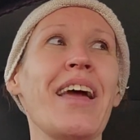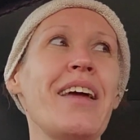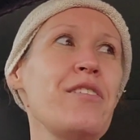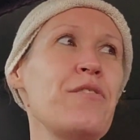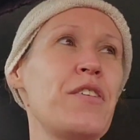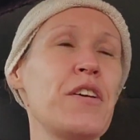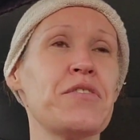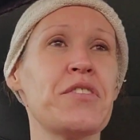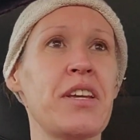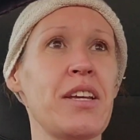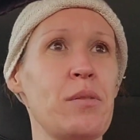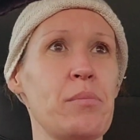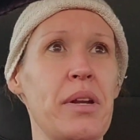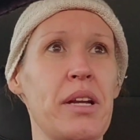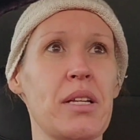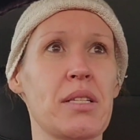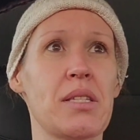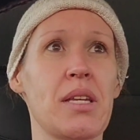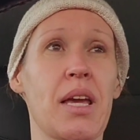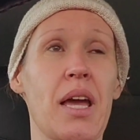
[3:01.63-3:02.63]
10, 15
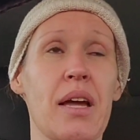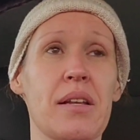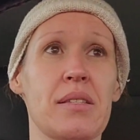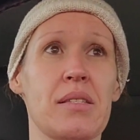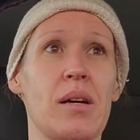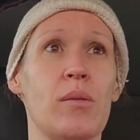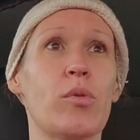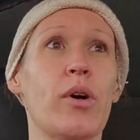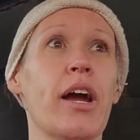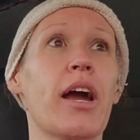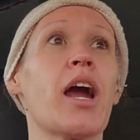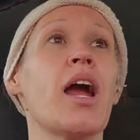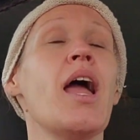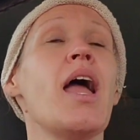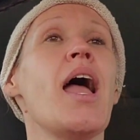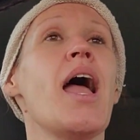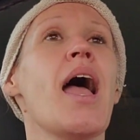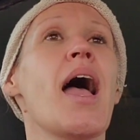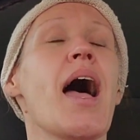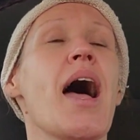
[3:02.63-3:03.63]
minutes to get somewhere.
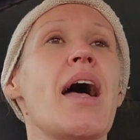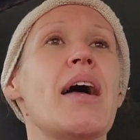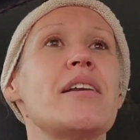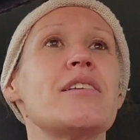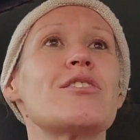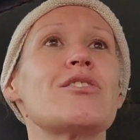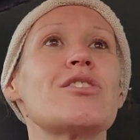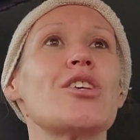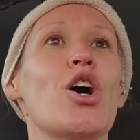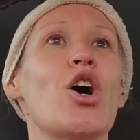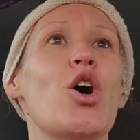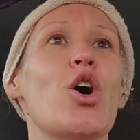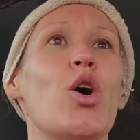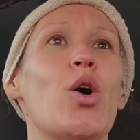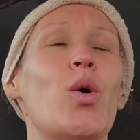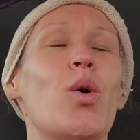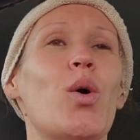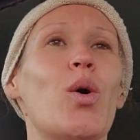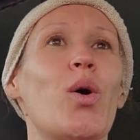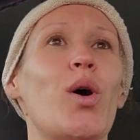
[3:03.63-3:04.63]
And
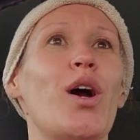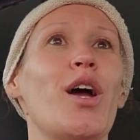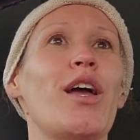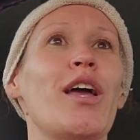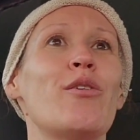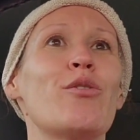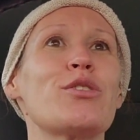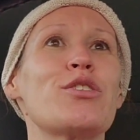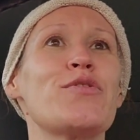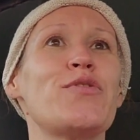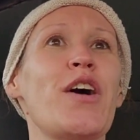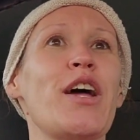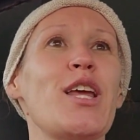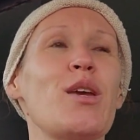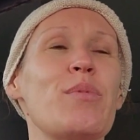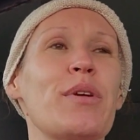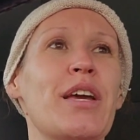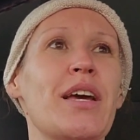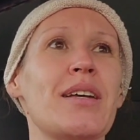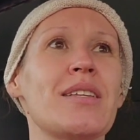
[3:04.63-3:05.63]
so it was
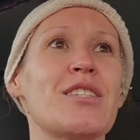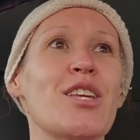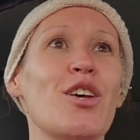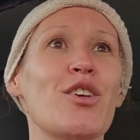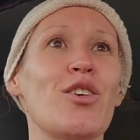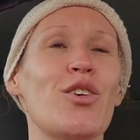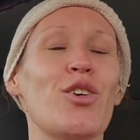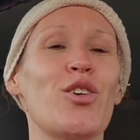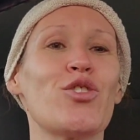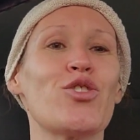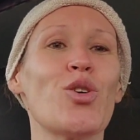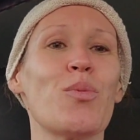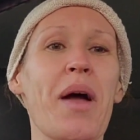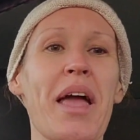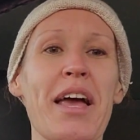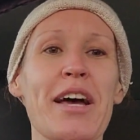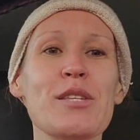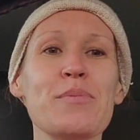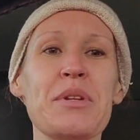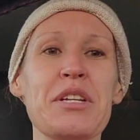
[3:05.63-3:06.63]
funny because, so
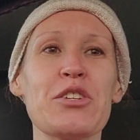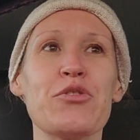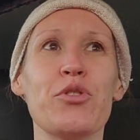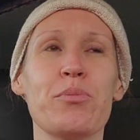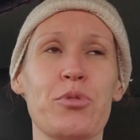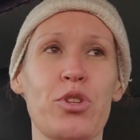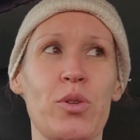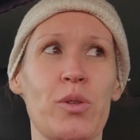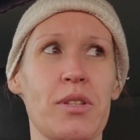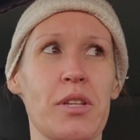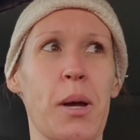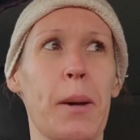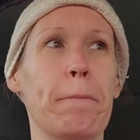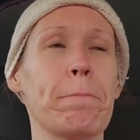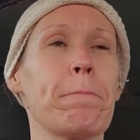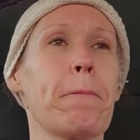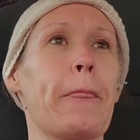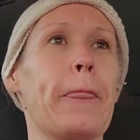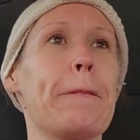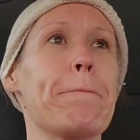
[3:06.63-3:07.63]
my husband is from Tucson,
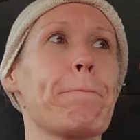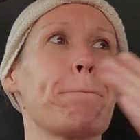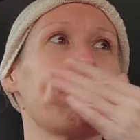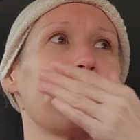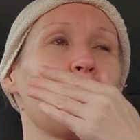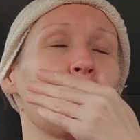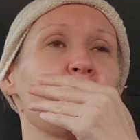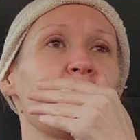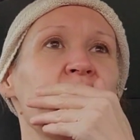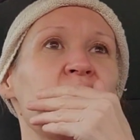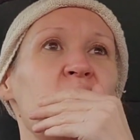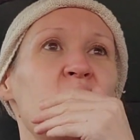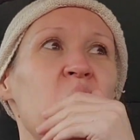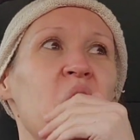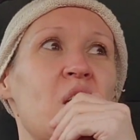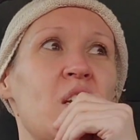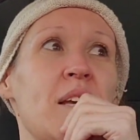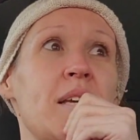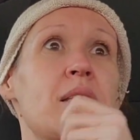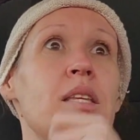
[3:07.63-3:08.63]

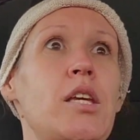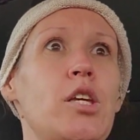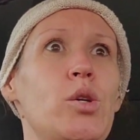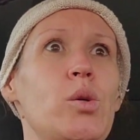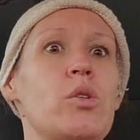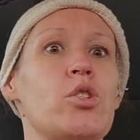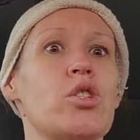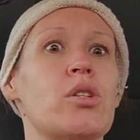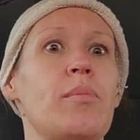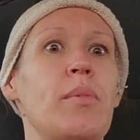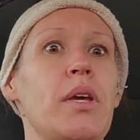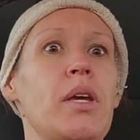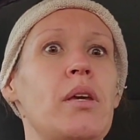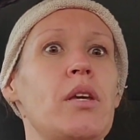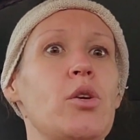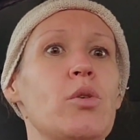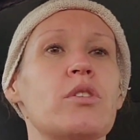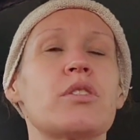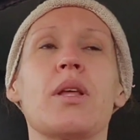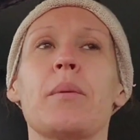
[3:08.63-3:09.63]
which is huge to me,
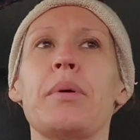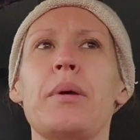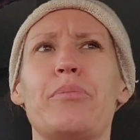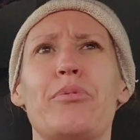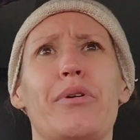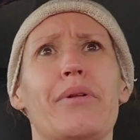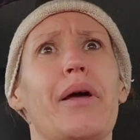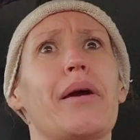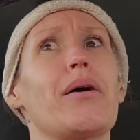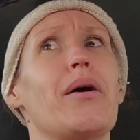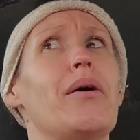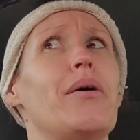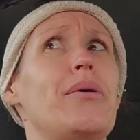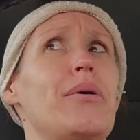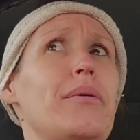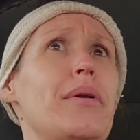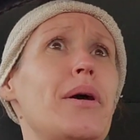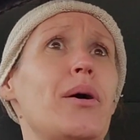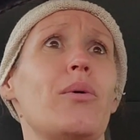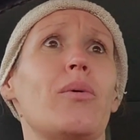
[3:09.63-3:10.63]
huge. Some people are like,
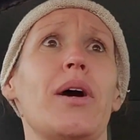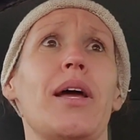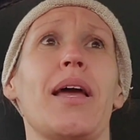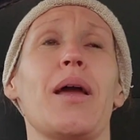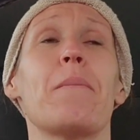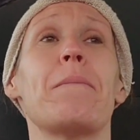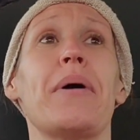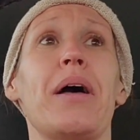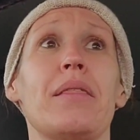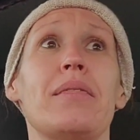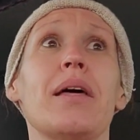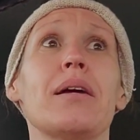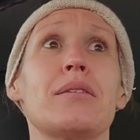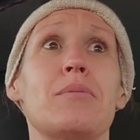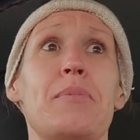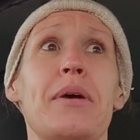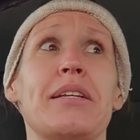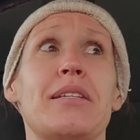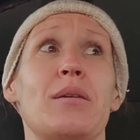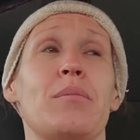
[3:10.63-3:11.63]
oh, no way, but
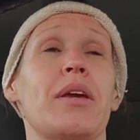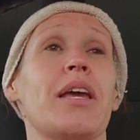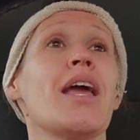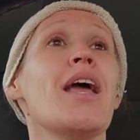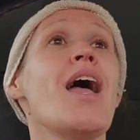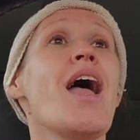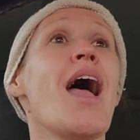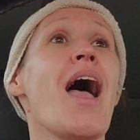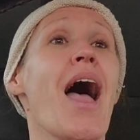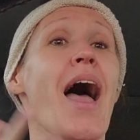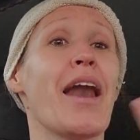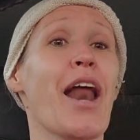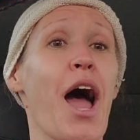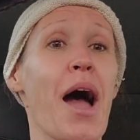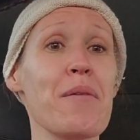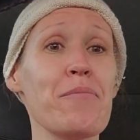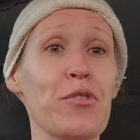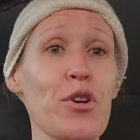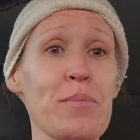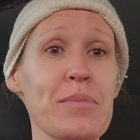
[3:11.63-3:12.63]
that's big to me. And
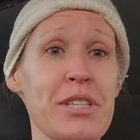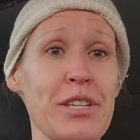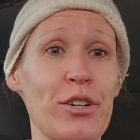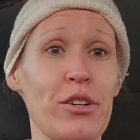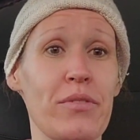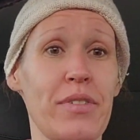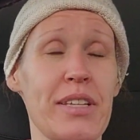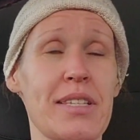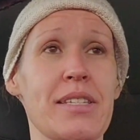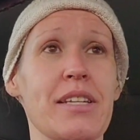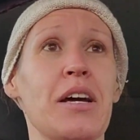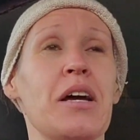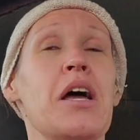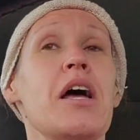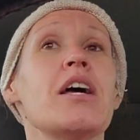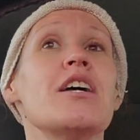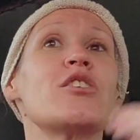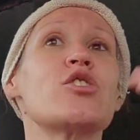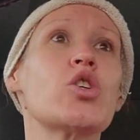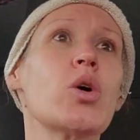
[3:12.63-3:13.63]
I'm from Sierra Vista.
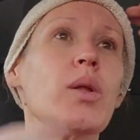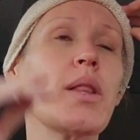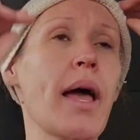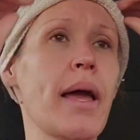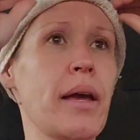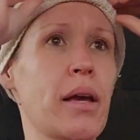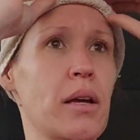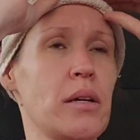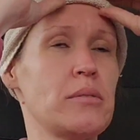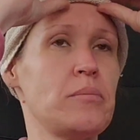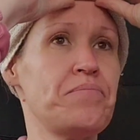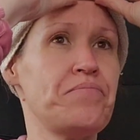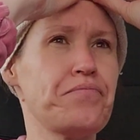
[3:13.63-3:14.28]
So like,